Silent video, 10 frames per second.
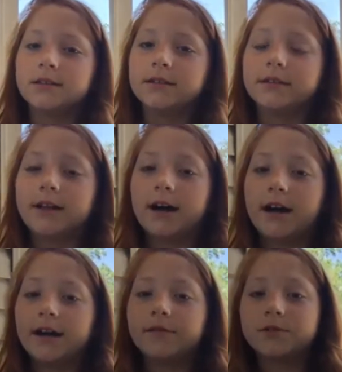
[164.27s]
Then
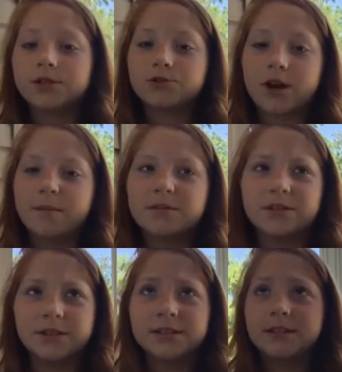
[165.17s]
I was strapped
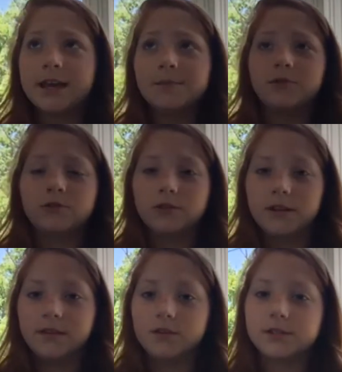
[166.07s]
to this table
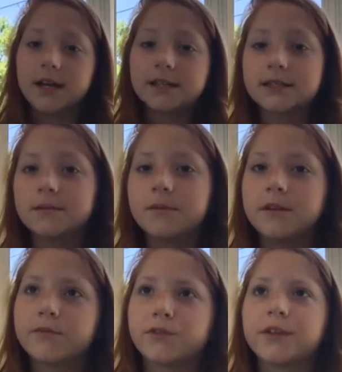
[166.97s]
and they were testing
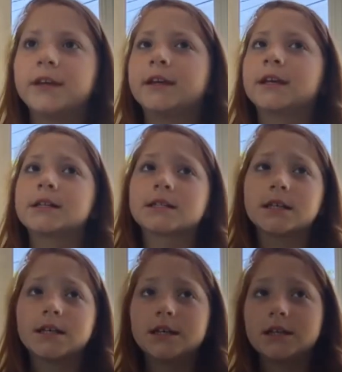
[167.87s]
me for things
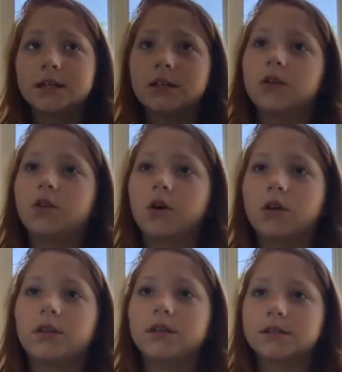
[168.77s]
and
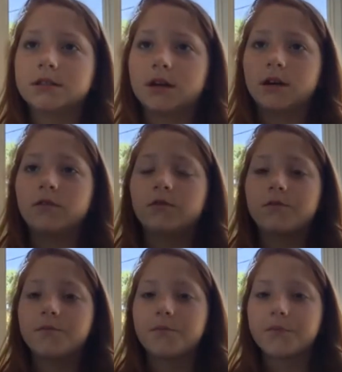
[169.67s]
all of this stuff.
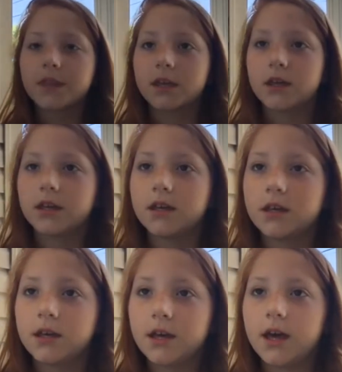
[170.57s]

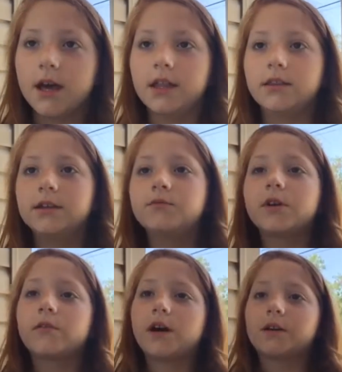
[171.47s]
And then
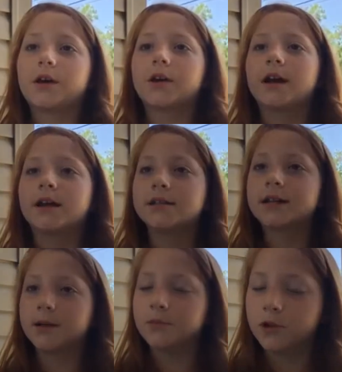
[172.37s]
we found out I had
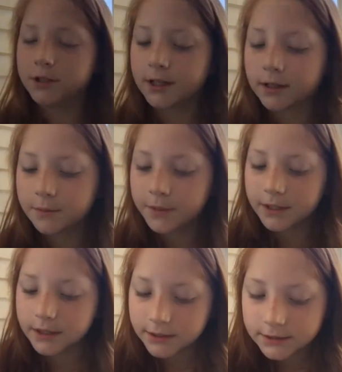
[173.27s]
type 1
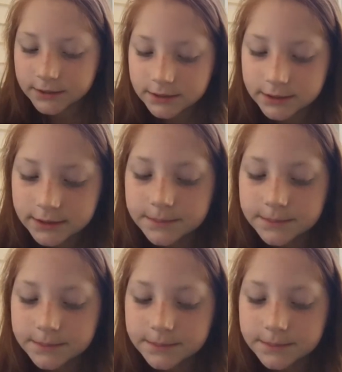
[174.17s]
diabetes,